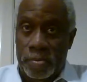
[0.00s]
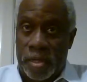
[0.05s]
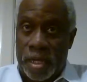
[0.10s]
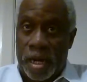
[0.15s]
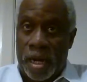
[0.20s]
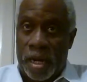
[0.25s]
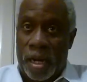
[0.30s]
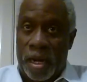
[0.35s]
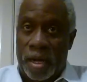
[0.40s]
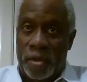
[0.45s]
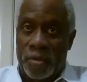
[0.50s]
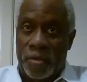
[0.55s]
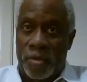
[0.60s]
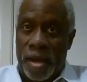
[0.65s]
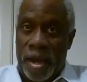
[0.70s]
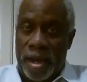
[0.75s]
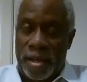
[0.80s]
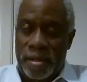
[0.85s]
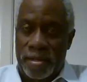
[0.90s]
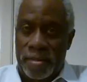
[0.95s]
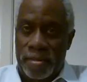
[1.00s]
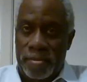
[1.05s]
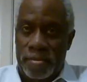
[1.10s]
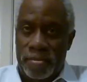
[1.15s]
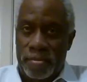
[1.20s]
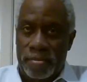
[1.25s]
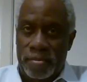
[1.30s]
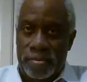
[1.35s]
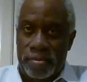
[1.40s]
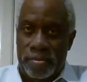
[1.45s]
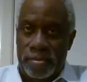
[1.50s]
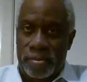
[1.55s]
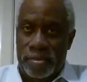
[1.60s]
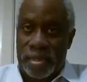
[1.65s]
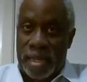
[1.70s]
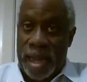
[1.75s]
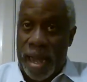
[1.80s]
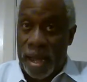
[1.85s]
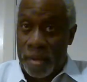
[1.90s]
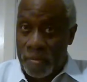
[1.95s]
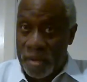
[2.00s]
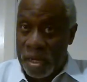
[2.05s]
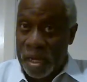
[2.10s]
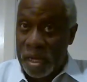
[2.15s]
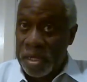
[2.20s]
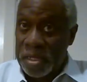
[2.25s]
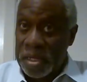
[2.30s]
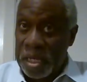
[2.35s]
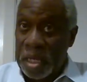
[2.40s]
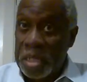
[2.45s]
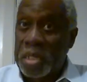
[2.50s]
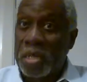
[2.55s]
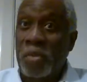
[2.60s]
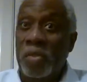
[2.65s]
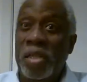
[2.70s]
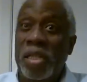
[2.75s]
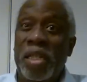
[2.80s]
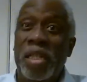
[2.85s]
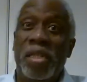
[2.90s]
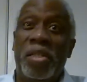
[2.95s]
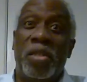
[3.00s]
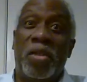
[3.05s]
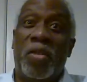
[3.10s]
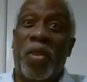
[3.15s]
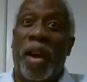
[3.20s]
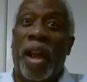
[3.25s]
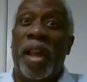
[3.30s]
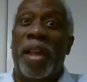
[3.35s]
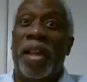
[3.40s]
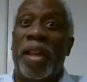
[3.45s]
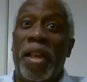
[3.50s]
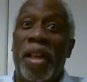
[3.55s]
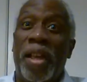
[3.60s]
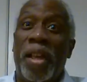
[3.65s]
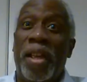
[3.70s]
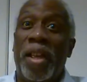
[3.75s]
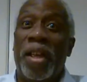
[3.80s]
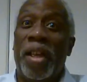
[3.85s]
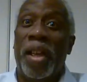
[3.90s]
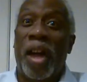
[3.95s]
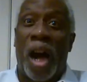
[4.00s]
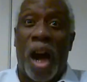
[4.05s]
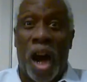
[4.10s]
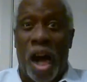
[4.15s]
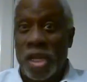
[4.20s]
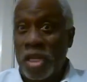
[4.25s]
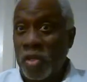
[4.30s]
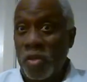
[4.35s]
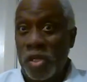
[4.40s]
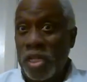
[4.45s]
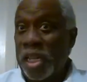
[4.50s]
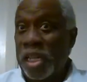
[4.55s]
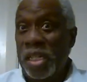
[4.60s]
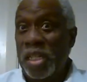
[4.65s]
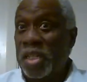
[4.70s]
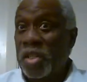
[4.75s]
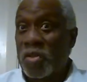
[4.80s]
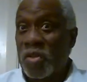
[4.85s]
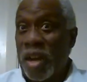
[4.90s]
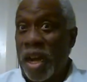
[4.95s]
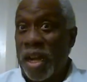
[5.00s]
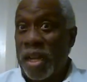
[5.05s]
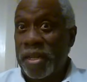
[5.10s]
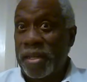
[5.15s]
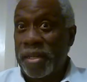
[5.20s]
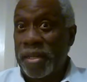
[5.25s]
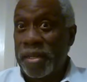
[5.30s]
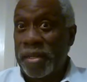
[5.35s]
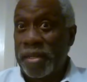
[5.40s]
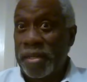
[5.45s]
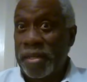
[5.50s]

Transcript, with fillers: All right. How many did you lead to Christ? Are you leading to Christ?